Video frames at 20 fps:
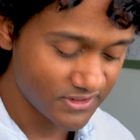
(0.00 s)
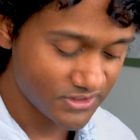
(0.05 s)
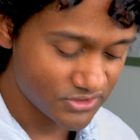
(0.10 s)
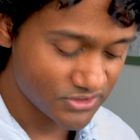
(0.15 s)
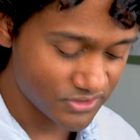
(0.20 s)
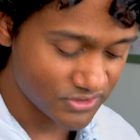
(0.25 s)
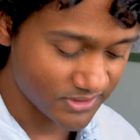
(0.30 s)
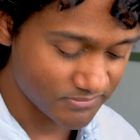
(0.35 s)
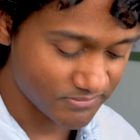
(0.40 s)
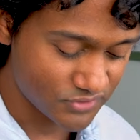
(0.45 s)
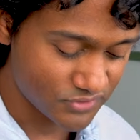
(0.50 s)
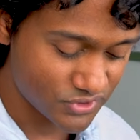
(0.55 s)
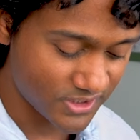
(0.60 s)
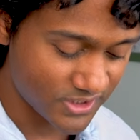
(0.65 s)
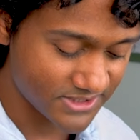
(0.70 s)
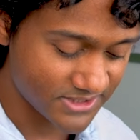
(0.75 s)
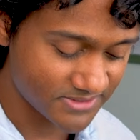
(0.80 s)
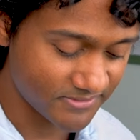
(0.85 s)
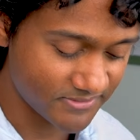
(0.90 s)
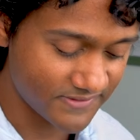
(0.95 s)
So I'm
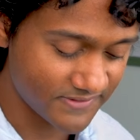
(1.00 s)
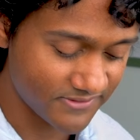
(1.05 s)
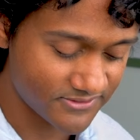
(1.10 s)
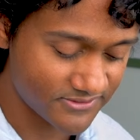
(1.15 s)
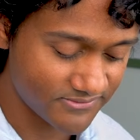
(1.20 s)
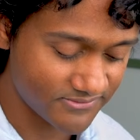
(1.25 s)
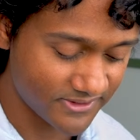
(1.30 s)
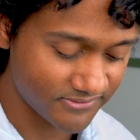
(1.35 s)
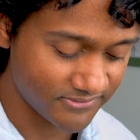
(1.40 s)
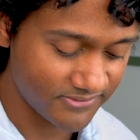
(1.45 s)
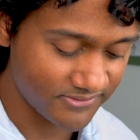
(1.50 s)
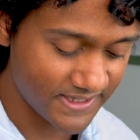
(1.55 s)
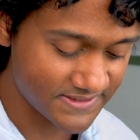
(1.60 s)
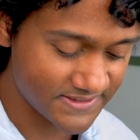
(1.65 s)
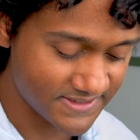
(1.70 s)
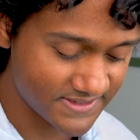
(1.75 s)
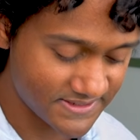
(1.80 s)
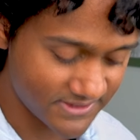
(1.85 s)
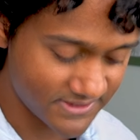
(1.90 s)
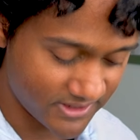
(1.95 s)
drawing some of these fun
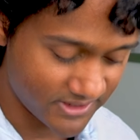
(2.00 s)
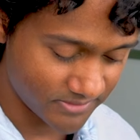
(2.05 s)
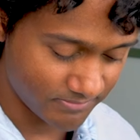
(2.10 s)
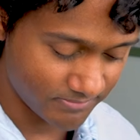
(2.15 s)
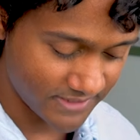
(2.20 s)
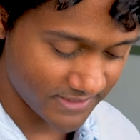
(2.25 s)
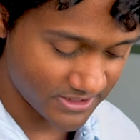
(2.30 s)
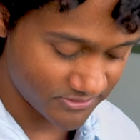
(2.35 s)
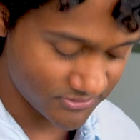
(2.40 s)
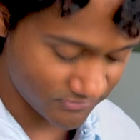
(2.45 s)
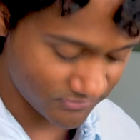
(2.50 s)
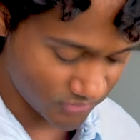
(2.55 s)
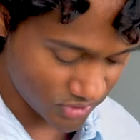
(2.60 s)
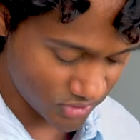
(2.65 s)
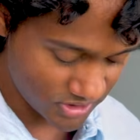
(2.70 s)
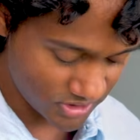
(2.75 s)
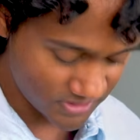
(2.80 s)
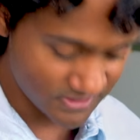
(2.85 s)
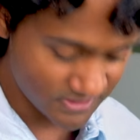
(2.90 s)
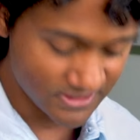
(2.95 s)
faces on page
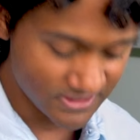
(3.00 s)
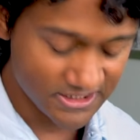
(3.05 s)
4.